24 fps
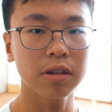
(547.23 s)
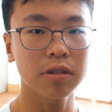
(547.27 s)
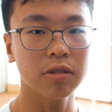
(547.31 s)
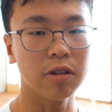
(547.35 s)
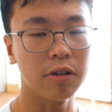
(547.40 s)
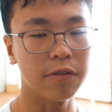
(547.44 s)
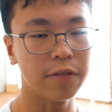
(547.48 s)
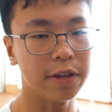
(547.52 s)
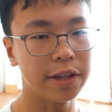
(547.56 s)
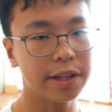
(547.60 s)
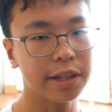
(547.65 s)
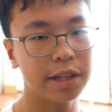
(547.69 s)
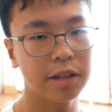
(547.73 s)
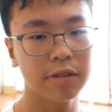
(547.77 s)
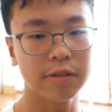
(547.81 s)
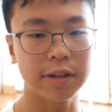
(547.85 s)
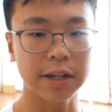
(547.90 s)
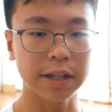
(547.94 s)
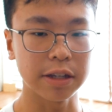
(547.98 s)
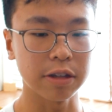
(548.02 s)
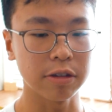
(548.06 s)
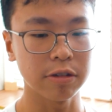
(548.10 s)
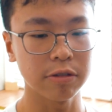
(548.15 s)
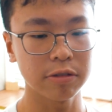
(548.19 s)
You
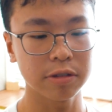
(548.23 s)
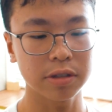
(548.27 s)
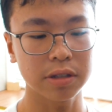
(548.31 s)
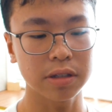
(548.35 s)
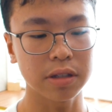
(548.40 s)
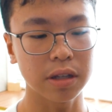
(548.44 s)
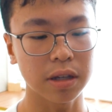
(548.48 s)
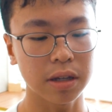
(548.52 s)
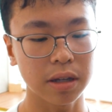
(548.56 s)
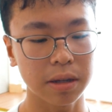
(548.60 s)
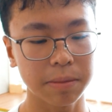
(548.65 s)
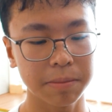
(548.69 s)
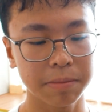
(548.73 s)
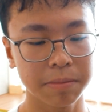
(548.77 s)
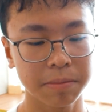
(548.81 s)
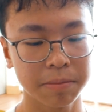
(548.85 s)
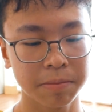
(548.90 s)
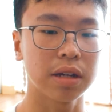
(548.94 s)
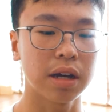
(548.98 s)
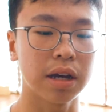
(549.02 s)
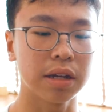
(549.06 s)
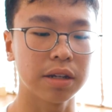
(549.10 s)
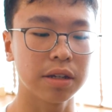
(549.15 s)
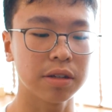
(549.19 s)
can use the
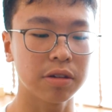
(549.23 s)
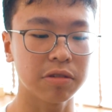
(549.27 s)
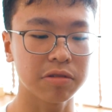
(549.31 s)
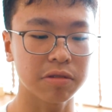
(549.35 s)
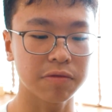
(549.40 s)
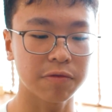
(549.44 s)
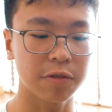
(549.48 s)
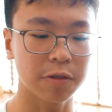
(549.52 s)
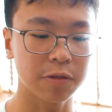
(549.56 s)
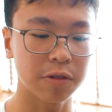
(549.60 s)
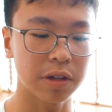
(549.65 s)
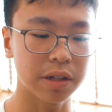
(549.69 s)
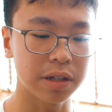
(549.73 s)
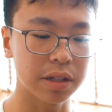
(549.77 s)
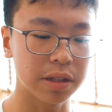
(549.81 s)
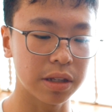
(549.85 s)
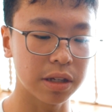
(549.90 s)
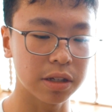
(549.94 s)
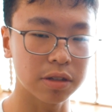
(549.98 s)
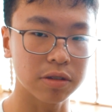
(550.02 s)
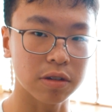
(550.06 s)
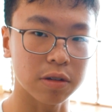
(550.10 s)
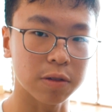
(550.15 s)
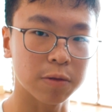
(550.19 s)
other photo
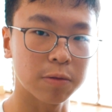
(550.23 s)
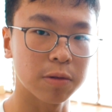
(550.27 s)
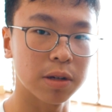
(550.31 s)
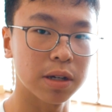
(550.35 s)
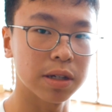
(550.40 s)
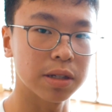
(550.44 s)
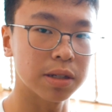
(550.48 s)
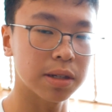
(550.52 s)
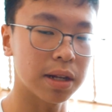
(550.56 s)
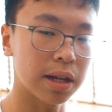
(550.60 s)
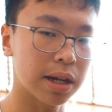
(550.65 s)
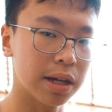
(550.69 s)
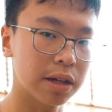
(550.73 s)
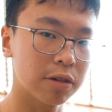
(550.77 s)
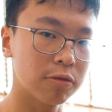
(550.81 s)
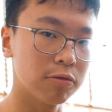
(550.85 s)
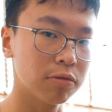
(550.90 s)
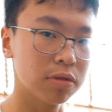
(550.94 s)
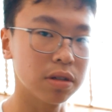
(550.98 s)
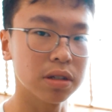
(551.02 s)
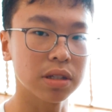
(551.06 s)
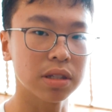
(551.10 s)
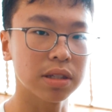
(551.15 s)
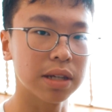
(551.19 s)
editing softwares like
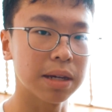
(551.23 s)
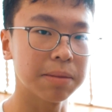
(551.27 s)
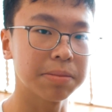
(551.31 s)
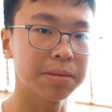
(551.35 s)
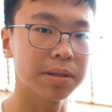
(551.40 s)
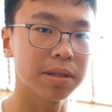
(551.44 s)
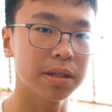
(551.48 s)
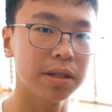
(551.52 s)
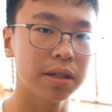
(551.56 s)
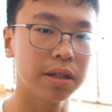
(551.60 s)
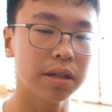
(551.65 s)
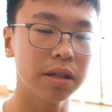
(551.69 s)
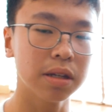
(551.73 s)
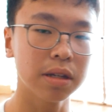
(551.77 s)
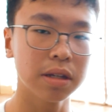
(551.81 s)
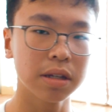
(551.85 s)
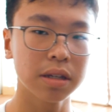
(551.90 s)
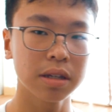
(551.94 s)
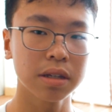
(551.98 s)
Google Snapseed,